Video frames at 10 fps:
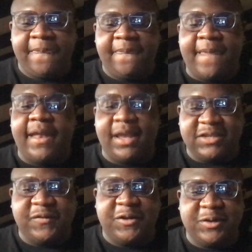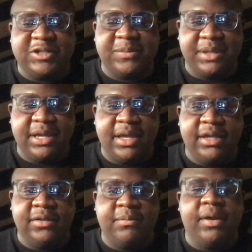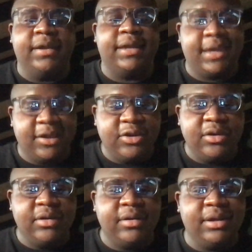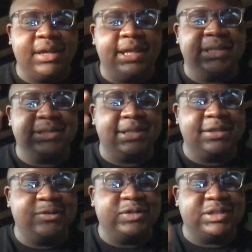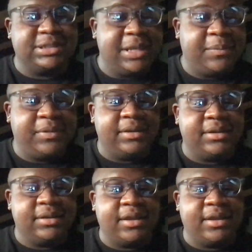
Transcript: that next video is gonna be good. But here is a little snippet